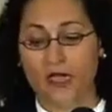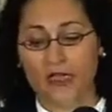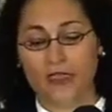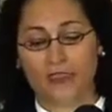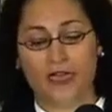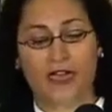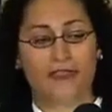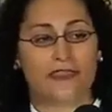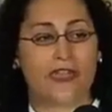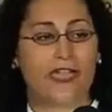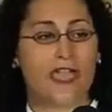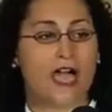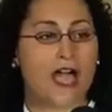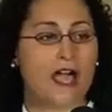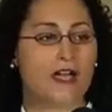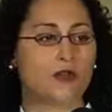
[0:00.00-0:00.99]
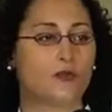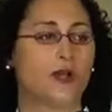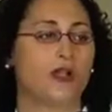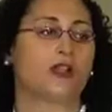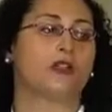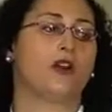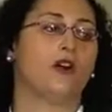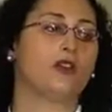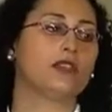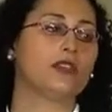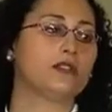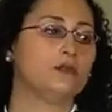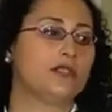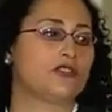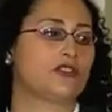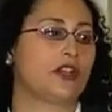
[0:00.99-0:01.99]
that they had what can
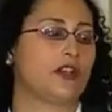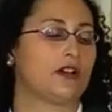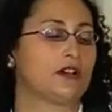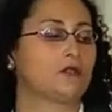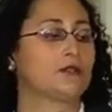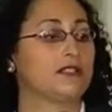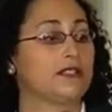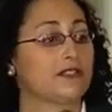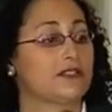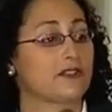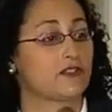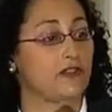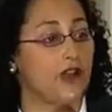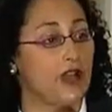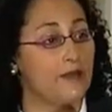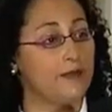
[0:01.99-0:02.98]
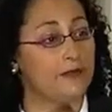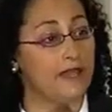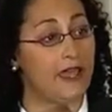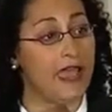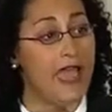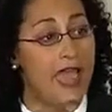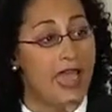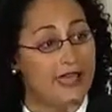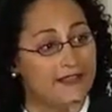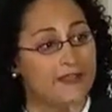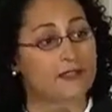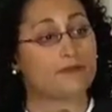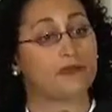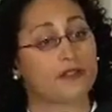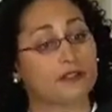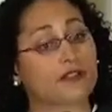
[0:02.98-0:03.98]
only be charitably described as
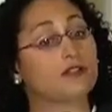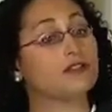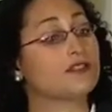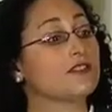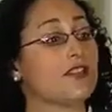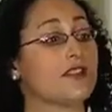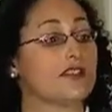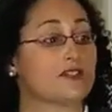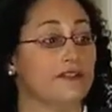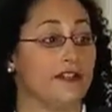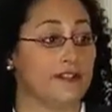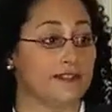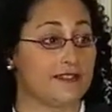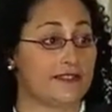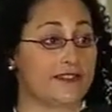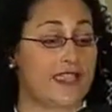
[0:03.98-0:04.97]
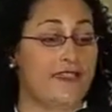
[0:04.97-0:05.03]
political slush funds,